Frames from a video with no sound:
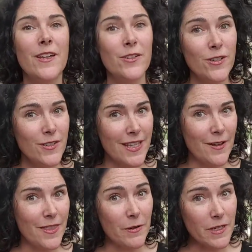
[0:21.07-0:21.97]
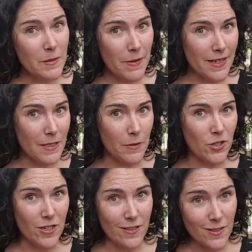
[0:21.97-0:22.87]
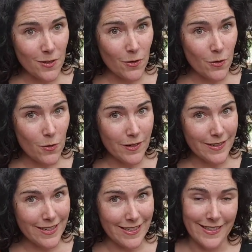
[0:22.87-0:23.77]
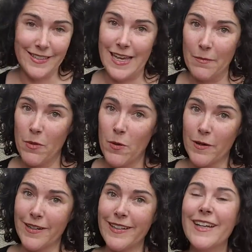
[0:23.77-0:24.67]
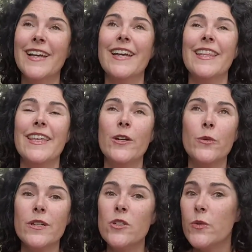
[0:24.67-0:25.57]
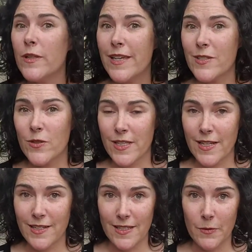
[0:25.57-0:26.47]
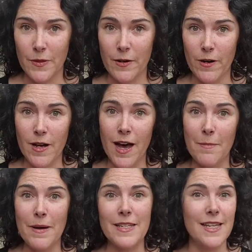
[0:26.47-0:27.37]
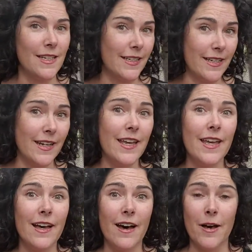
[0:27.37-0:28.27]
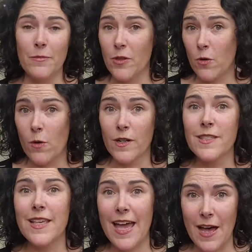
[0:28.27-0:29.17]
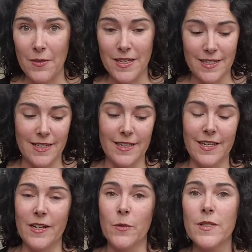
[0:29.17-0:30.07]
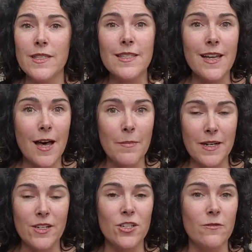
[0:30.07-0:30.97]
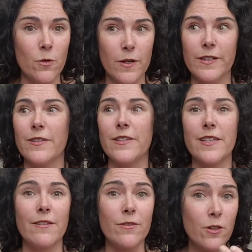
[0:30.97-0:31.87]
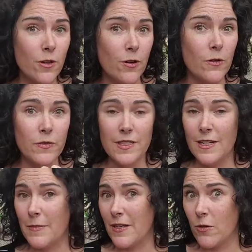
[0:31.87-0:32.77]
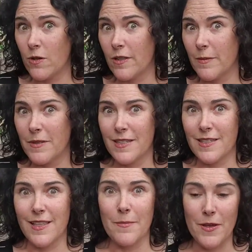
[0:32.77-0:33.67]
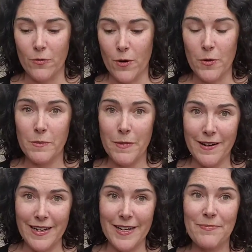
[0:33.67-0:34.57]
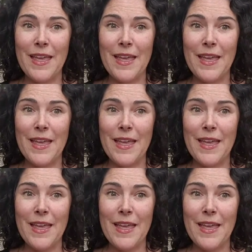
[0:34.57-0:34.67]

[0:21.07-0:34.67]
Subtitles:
Turns out they were spice merchants quarantined at port. They agreed to a lesser sentence when they were caught by telling the courts how they did it. And it was this combination of oils of cloves, cinnamon, eucalyptus, lemon, rosemary.